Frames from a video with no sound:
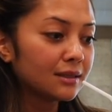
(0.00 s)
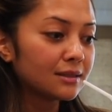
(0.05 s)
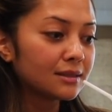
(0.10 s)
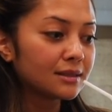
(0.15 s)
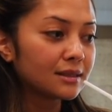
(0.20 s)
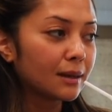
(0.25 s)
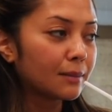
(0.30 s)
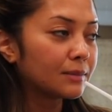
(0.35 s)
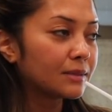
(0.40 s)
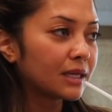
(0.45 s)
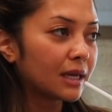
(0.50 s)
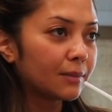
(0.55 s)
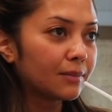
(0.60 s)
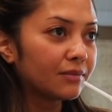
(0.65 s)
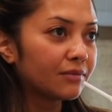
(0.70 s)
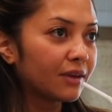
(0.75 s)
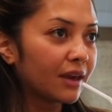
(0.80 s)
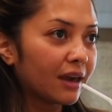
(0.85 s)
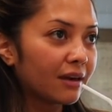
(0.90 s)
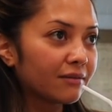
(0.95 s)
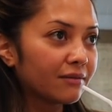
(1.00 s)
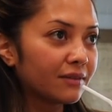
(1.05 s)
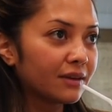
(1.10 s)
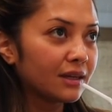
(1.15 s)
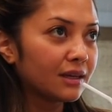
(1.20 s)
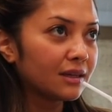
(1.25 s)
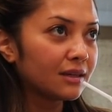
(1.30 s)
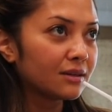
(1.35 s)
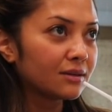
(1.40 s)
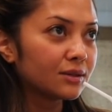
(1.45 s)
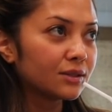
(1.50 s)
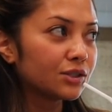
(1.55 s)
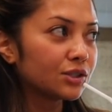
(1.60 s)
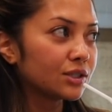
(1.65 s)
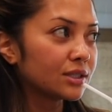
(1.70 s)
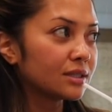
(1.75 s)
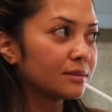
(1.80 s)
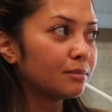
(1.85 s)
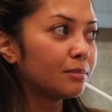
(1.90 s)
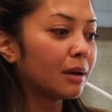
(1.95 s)
some type of caffeine or
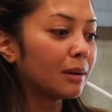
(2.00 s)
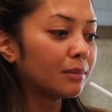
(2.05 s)
just